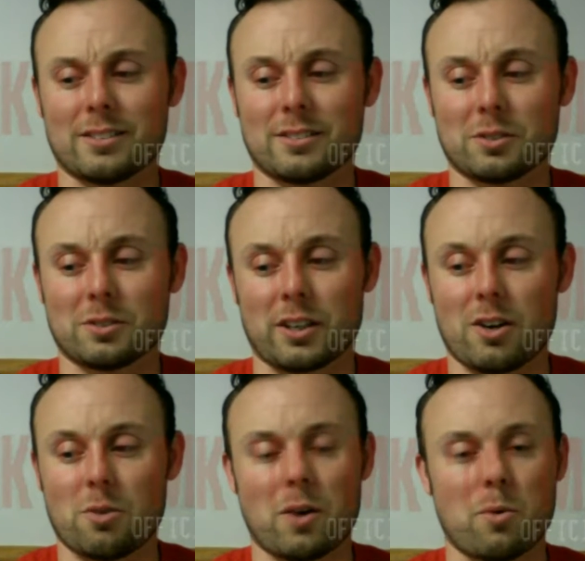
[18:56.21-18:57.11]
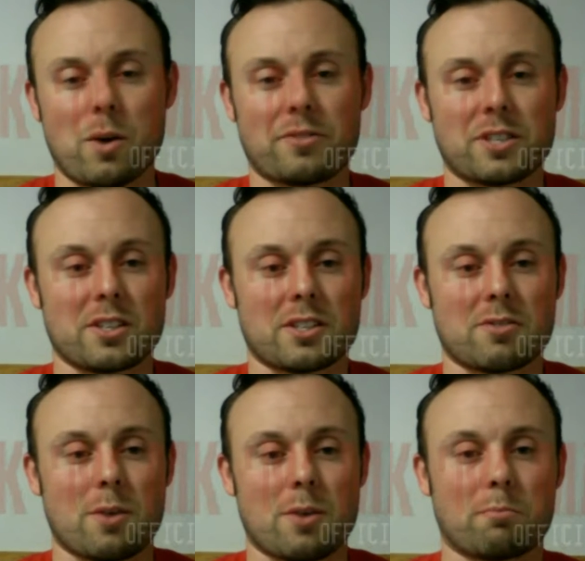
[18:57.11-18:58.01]
We're oh, we have to change
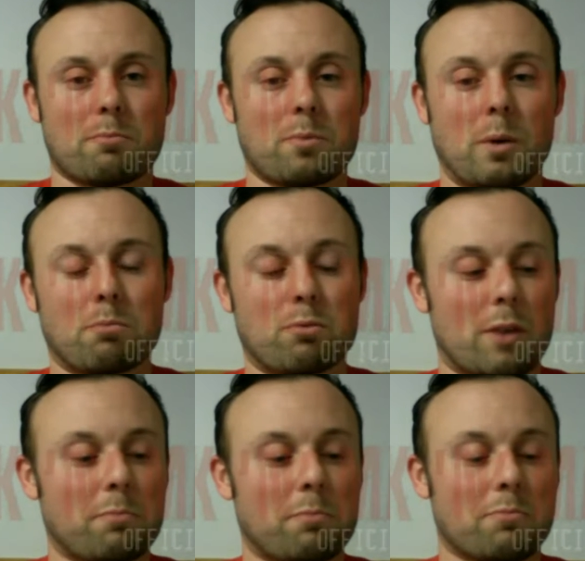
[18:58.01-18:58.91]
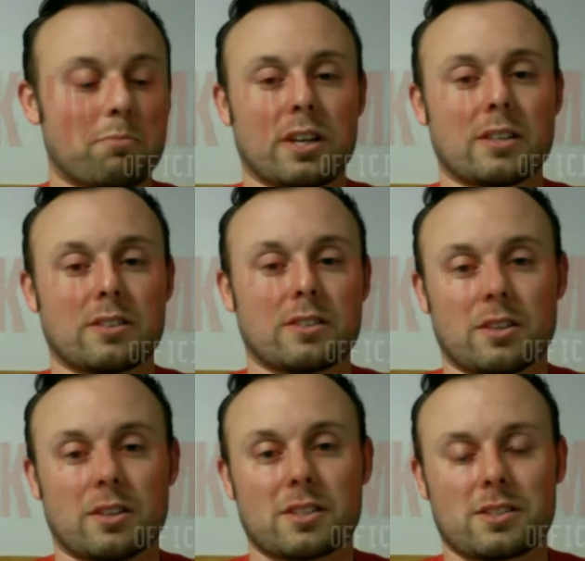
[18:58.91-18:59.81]
this around. We got to abruptly put an end to
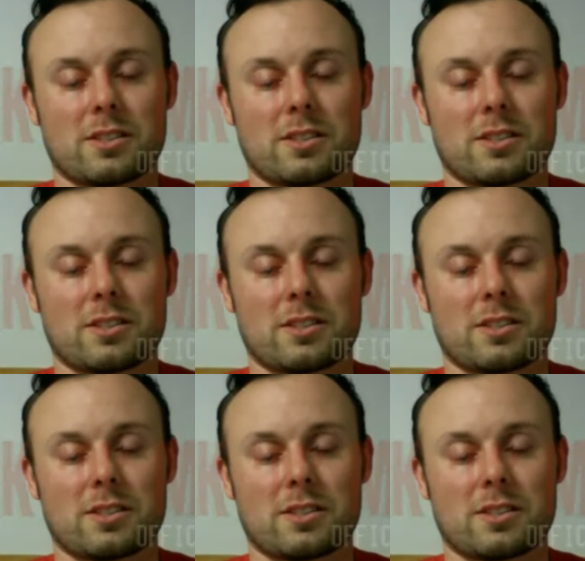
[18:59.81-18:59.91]
this.